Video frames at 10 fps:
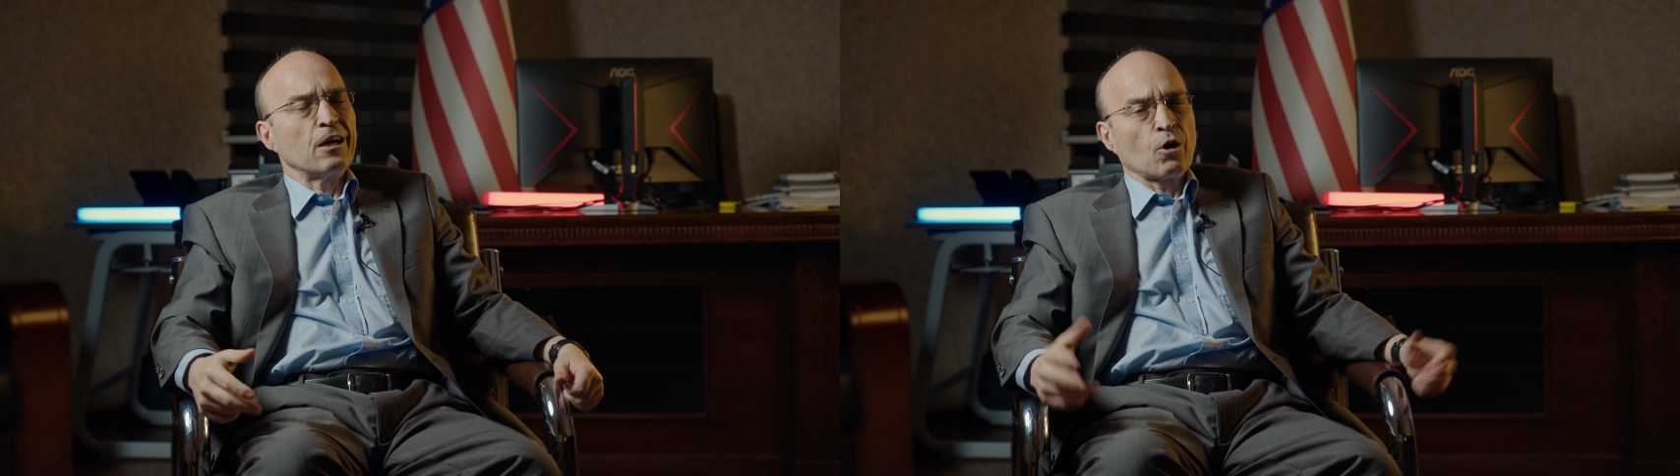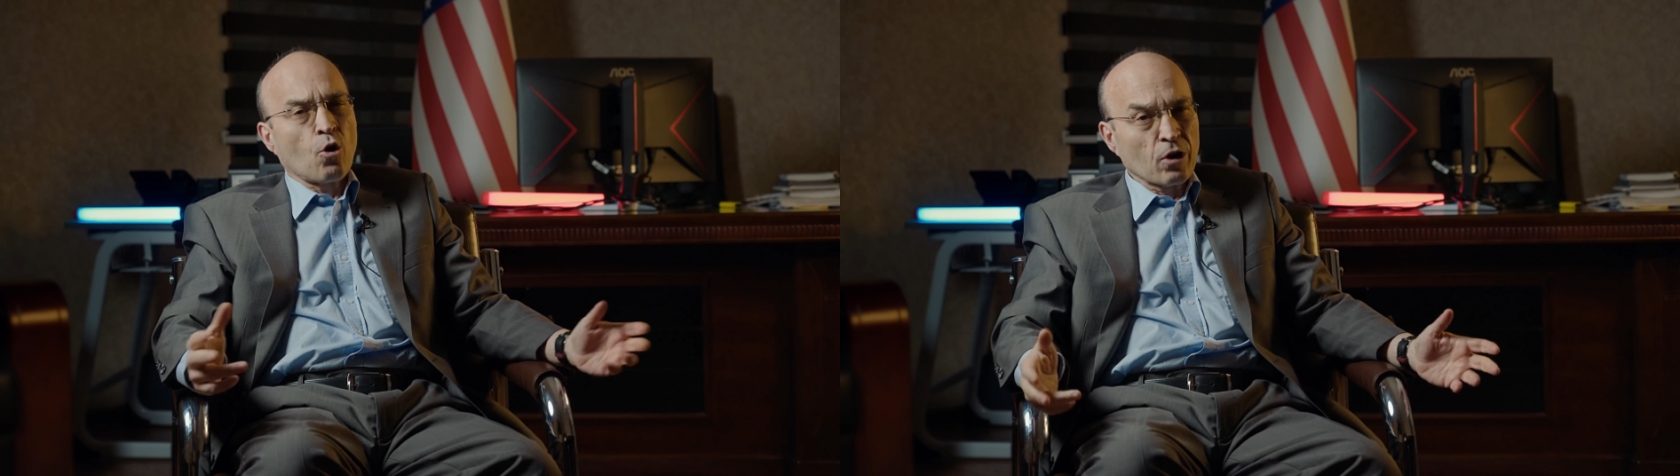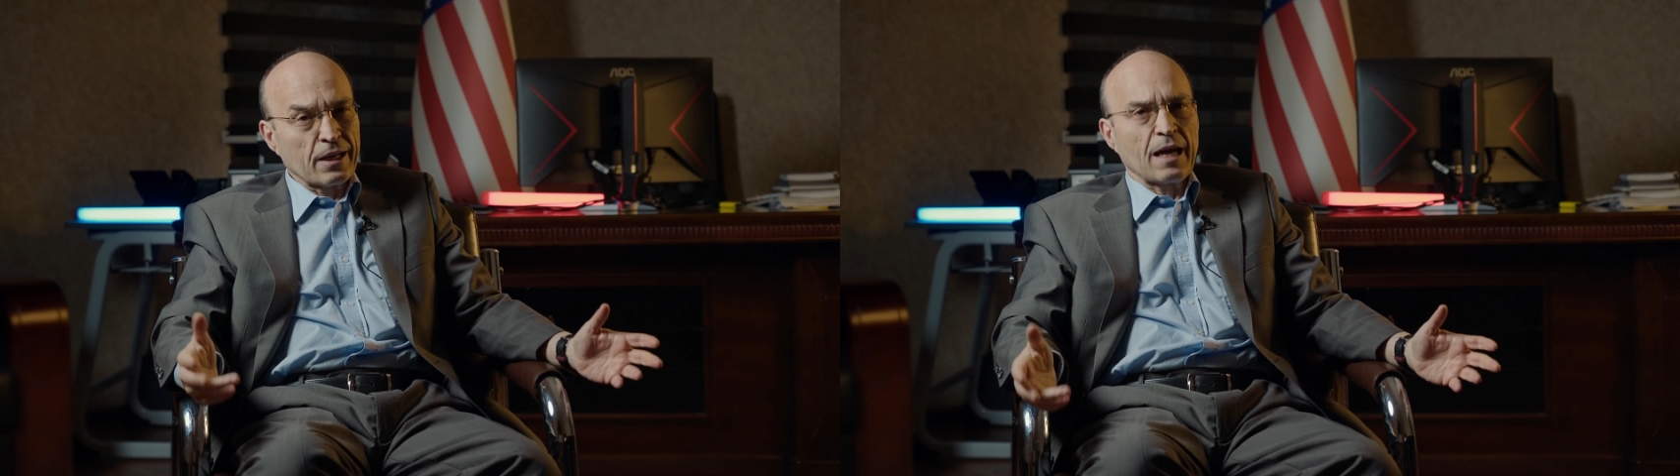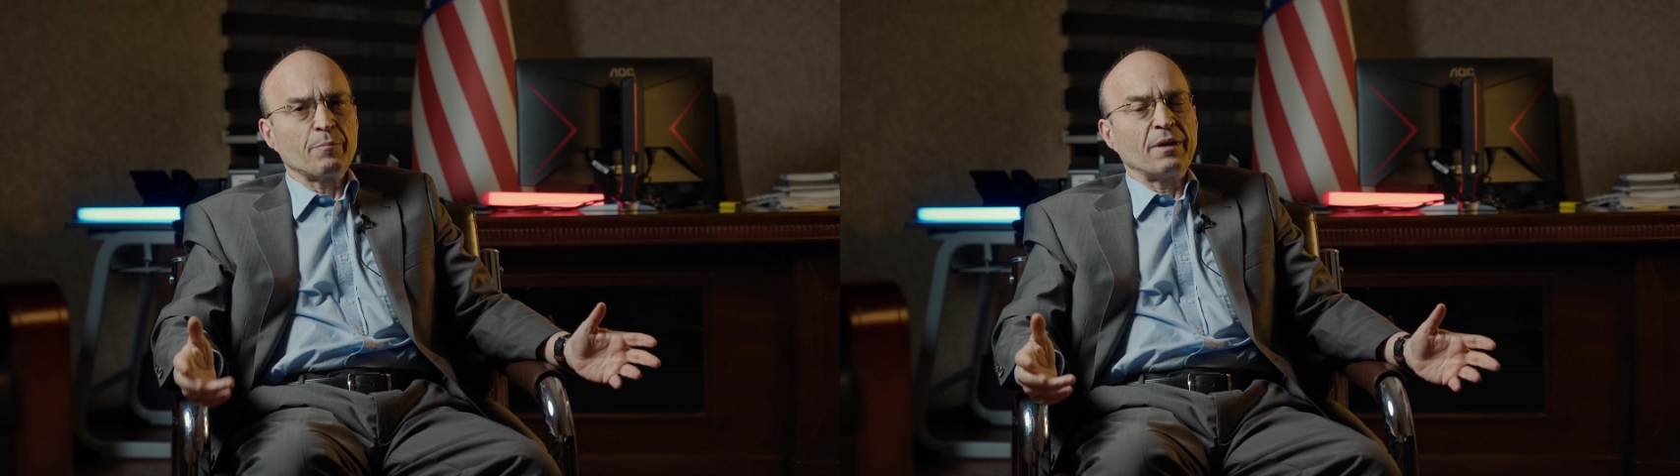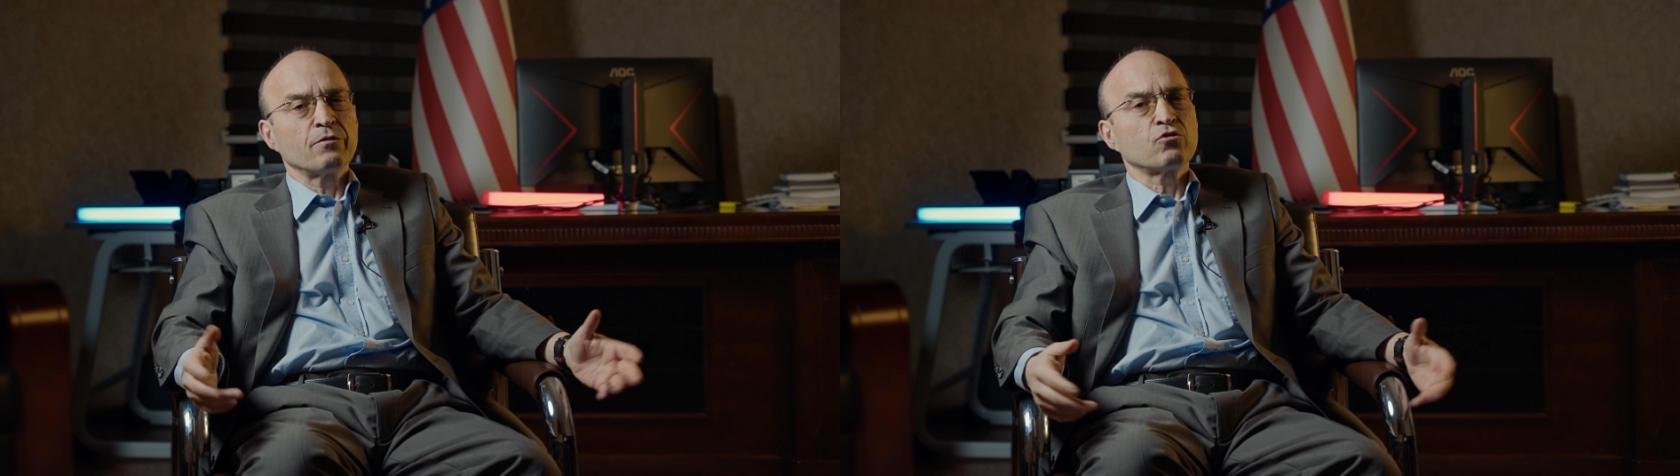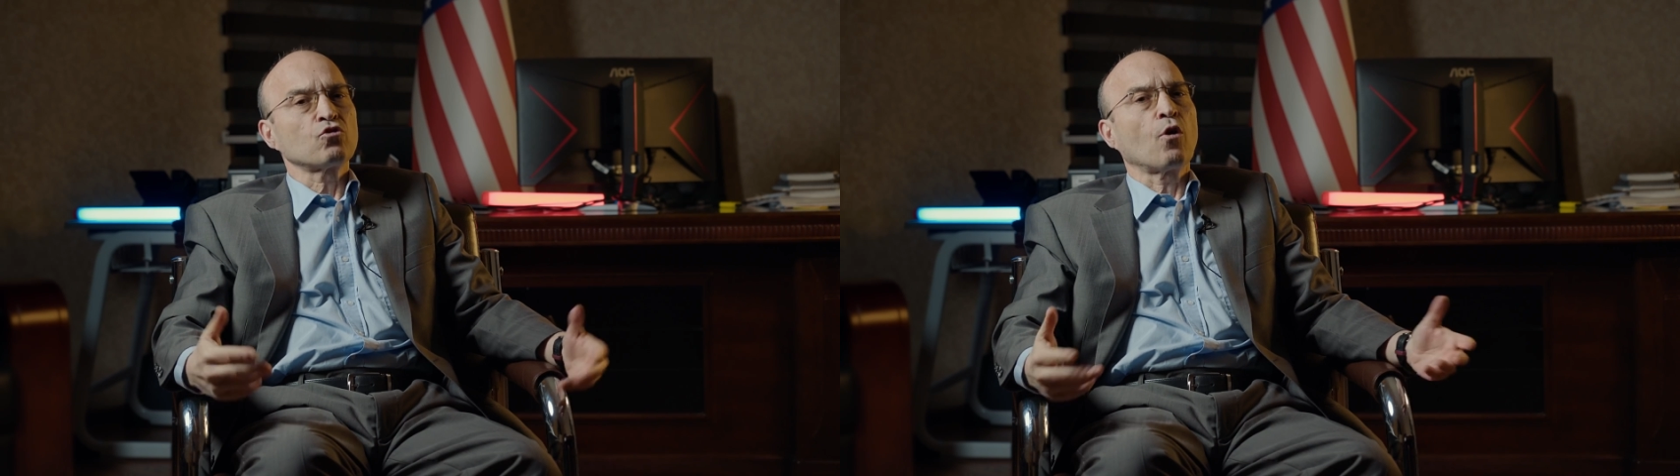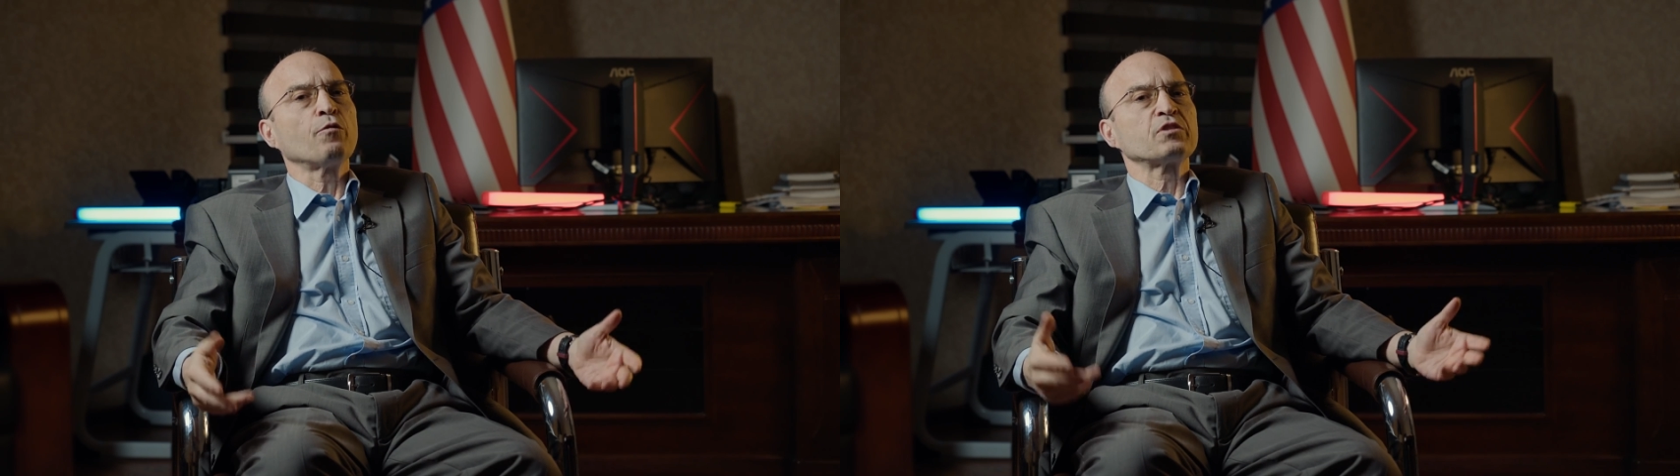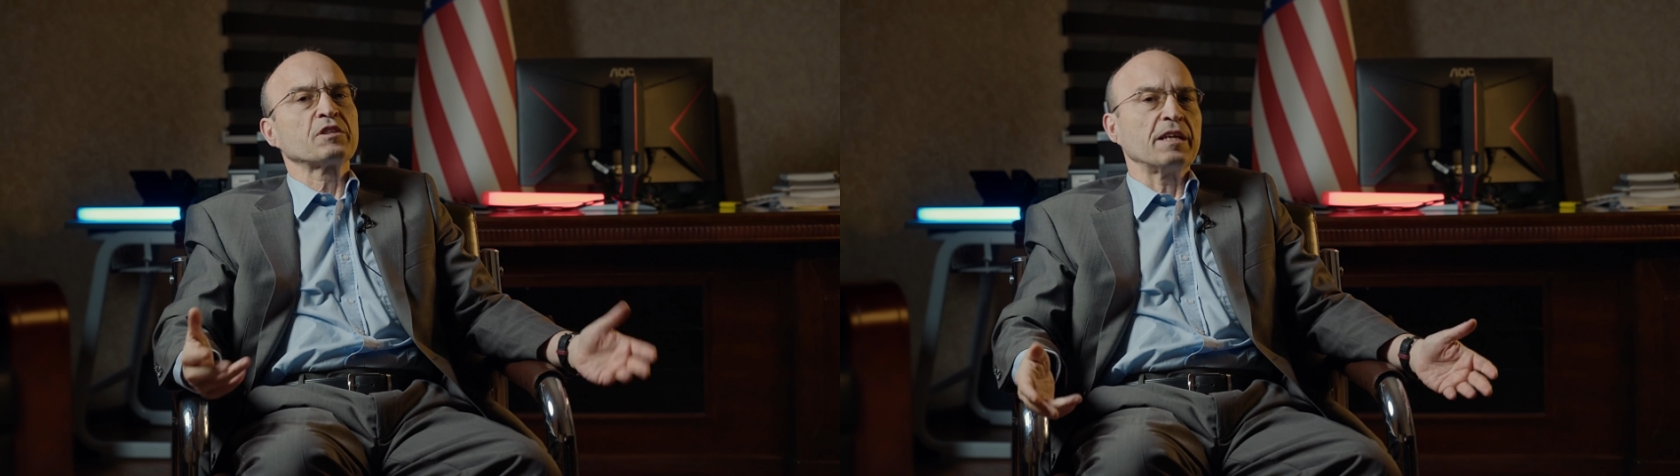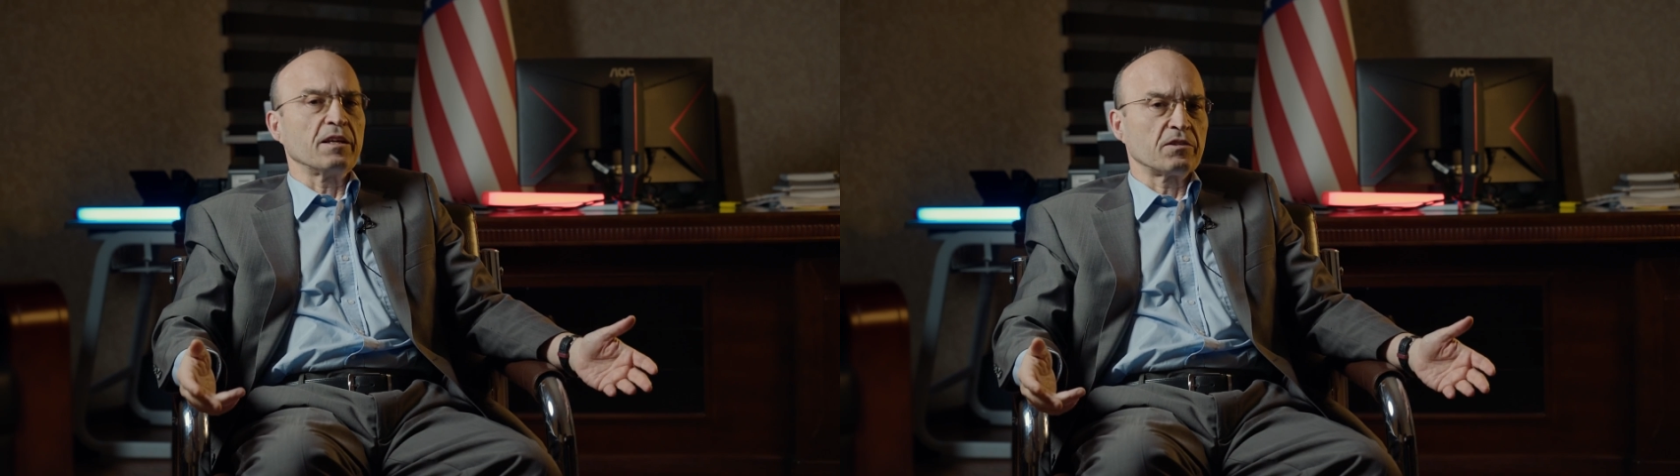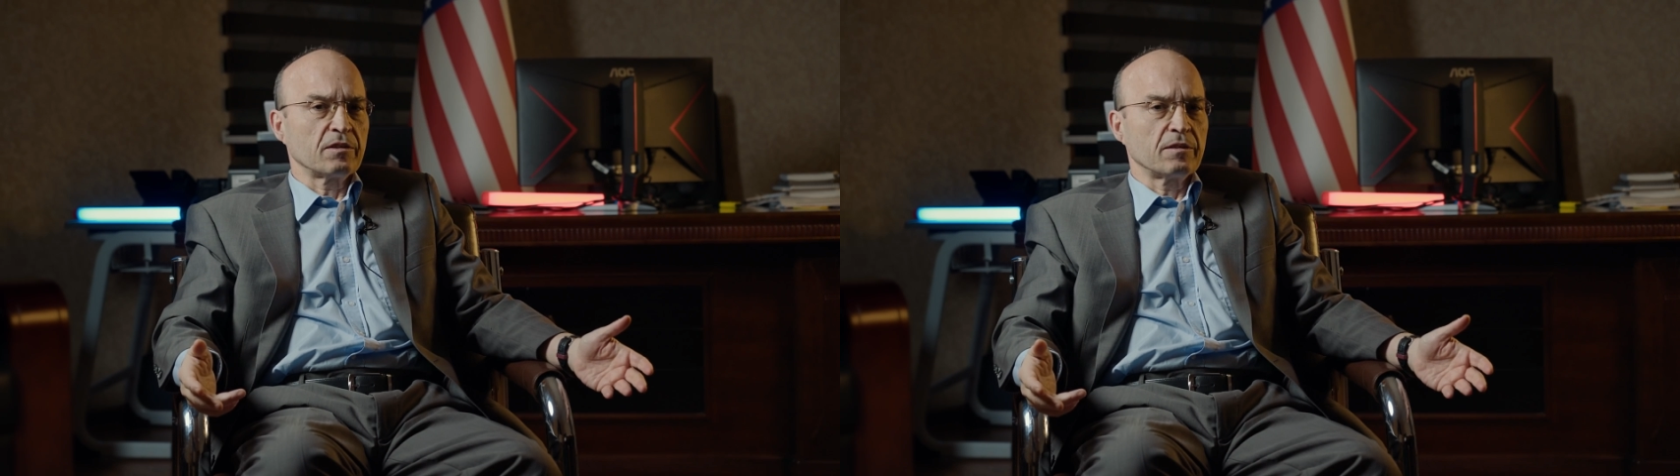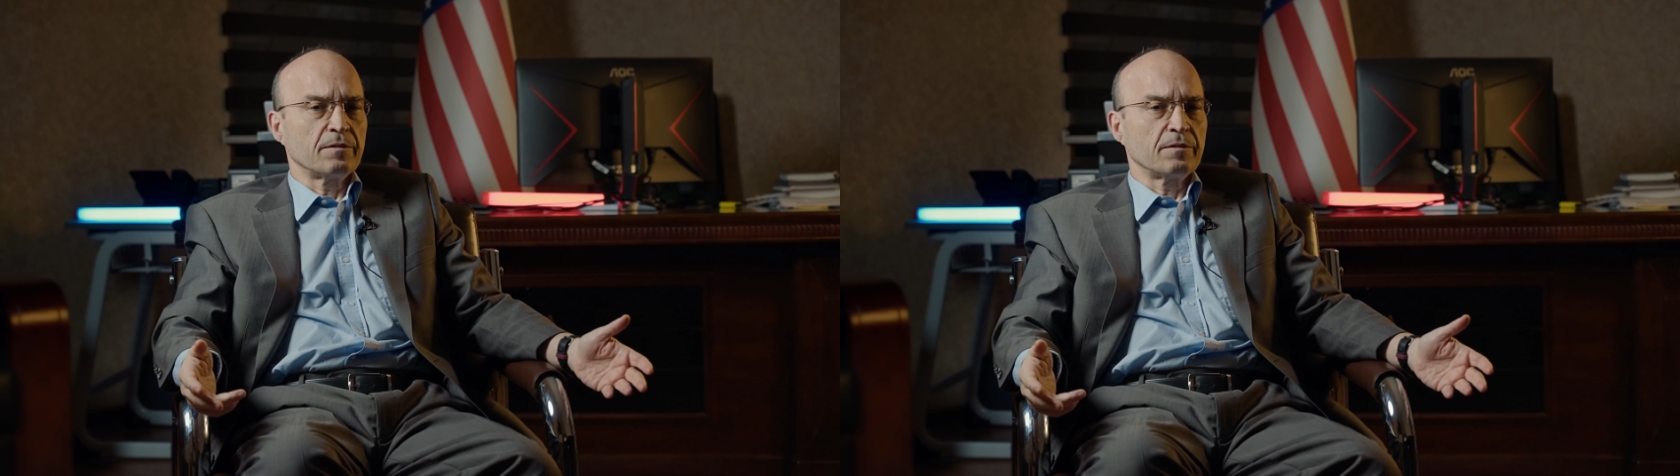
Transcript: wrongly I believe, soft skills.